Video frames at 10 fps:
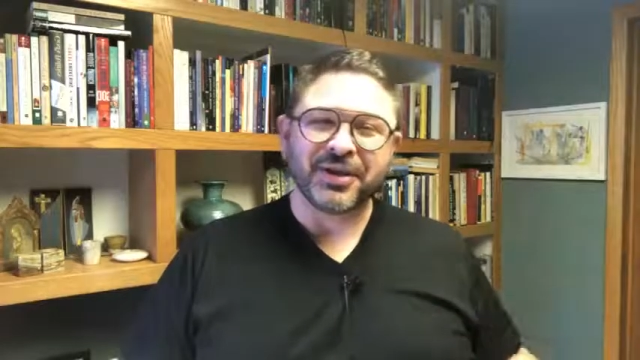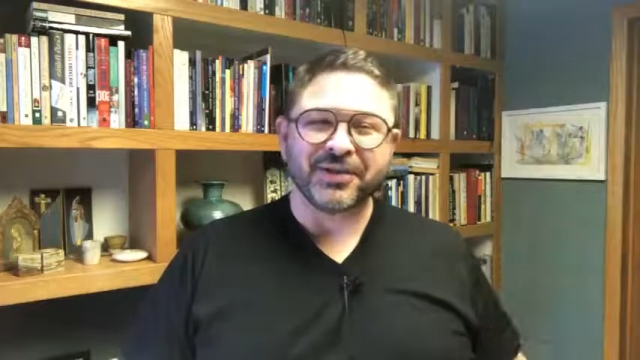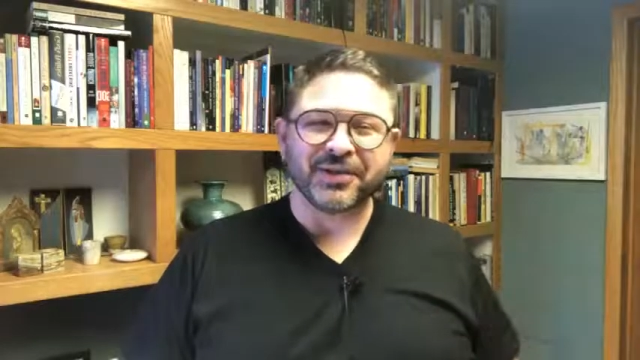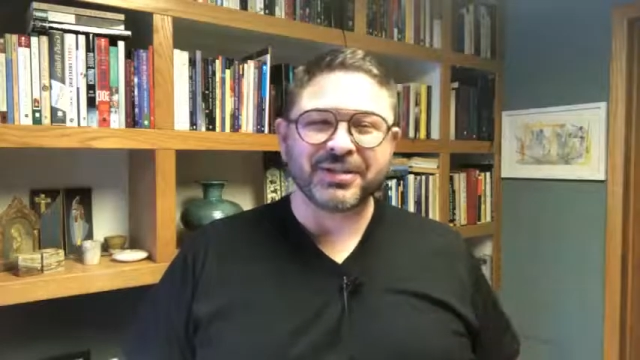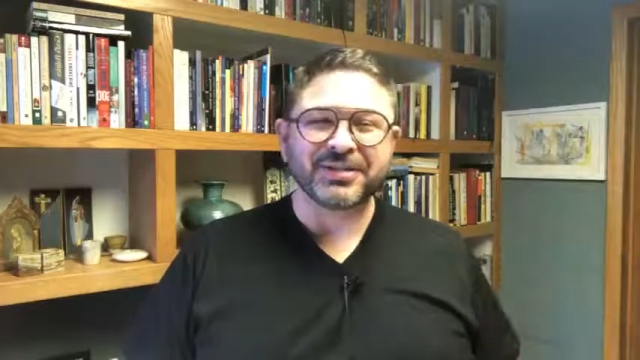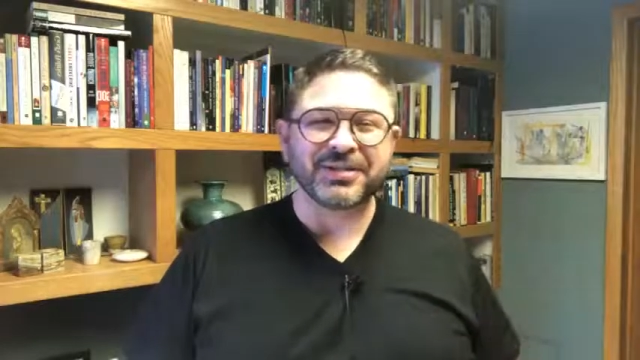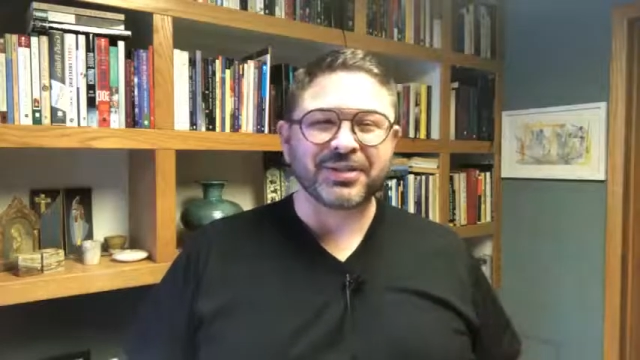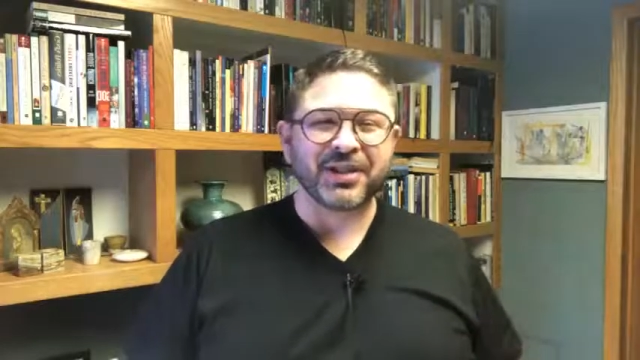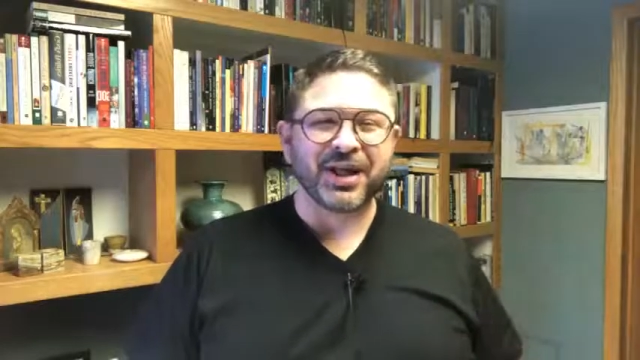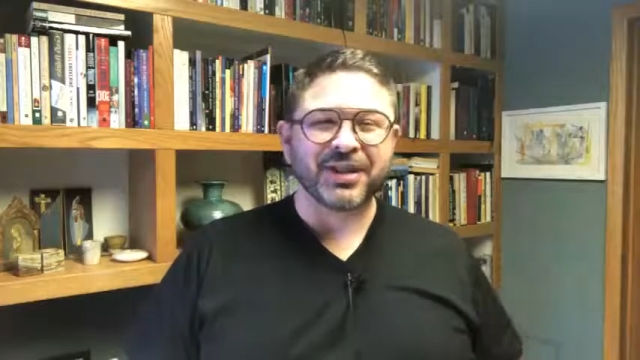illness, there's
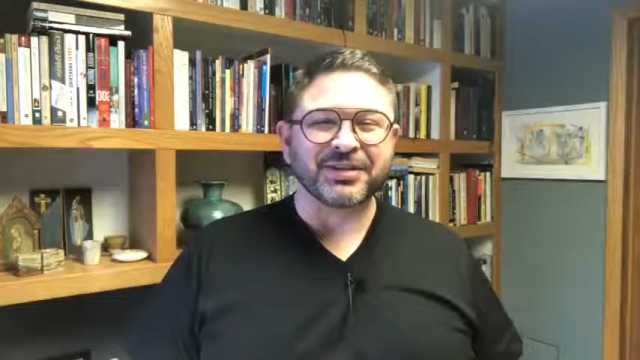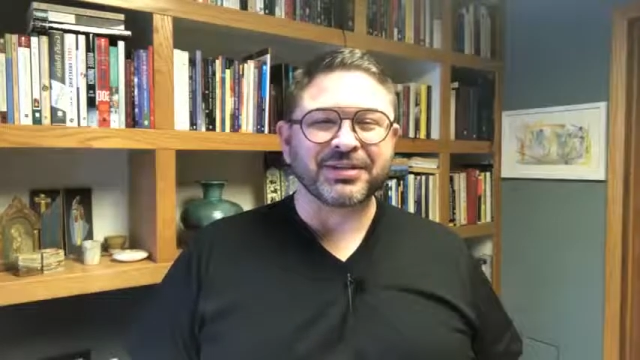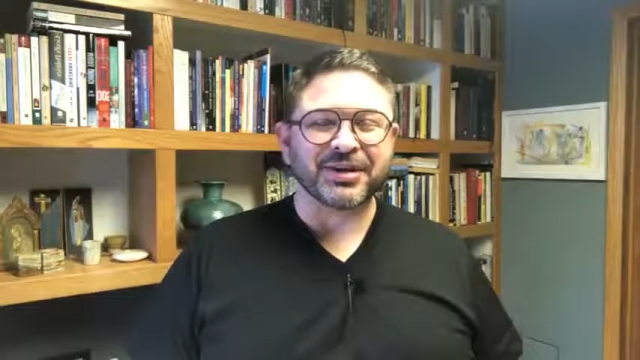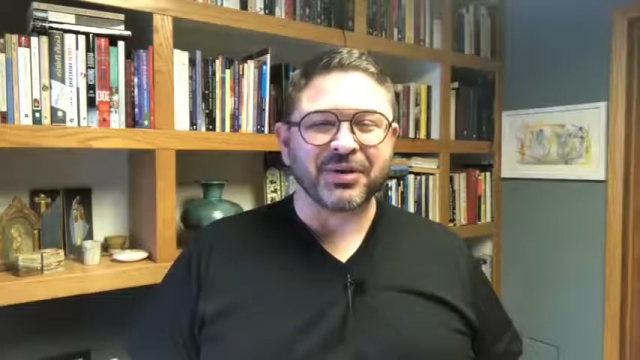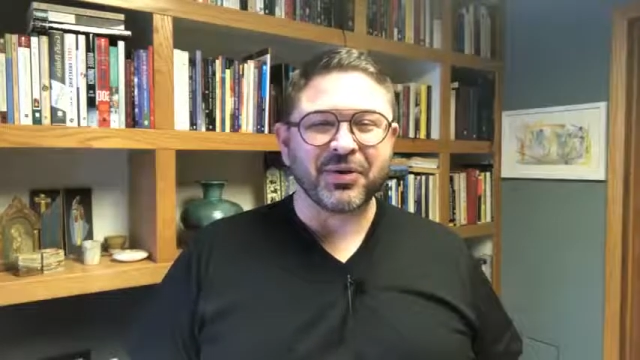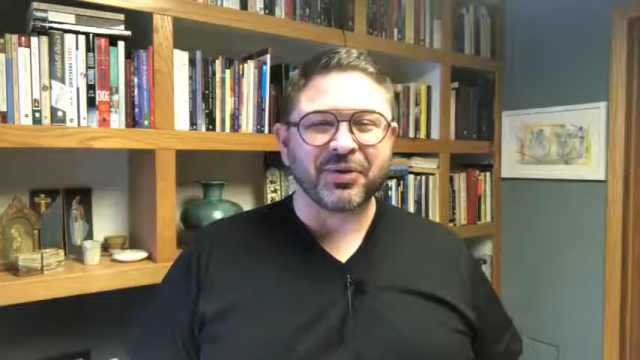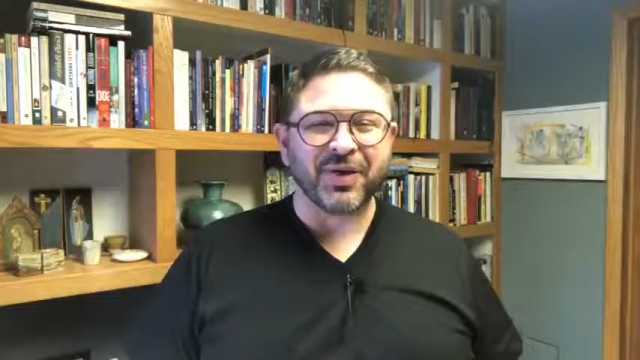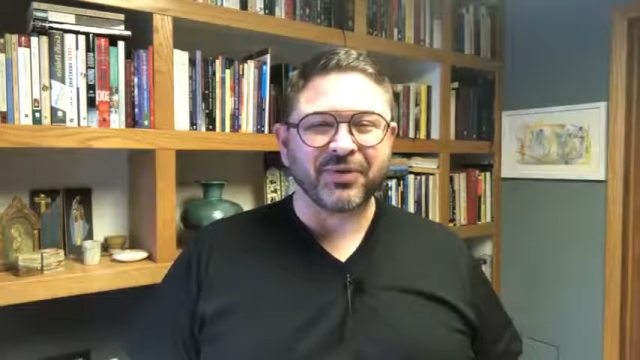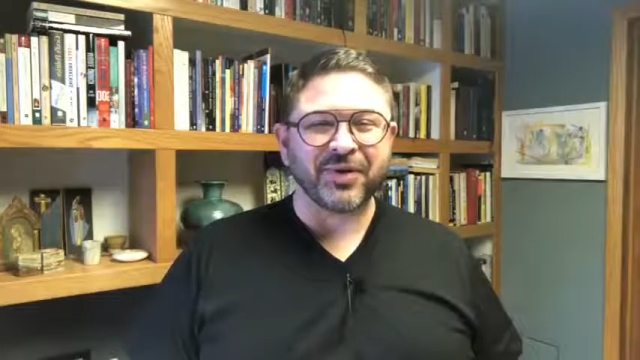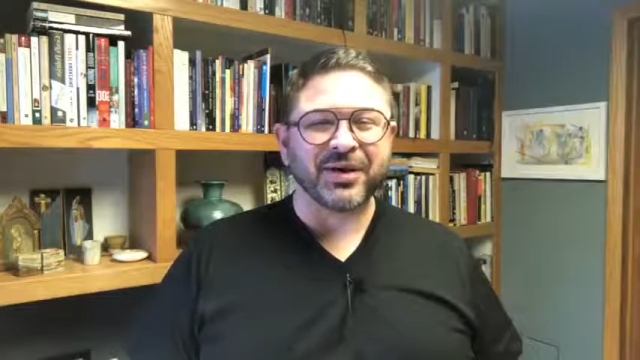a lot uh, going
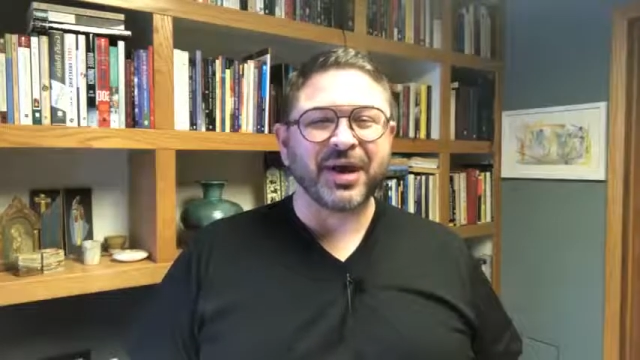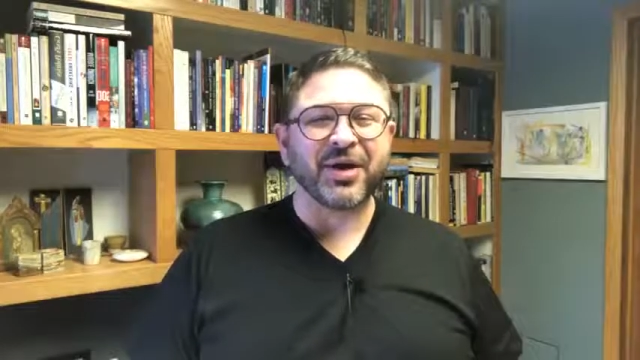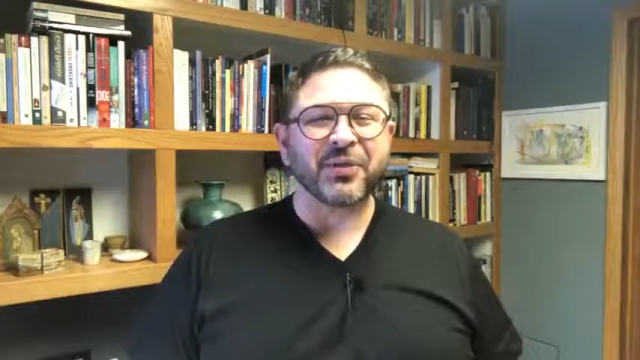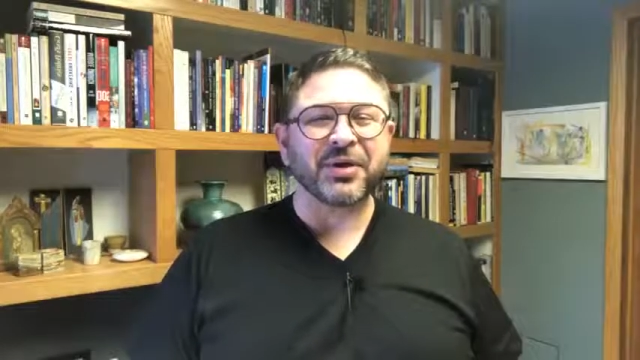around right now.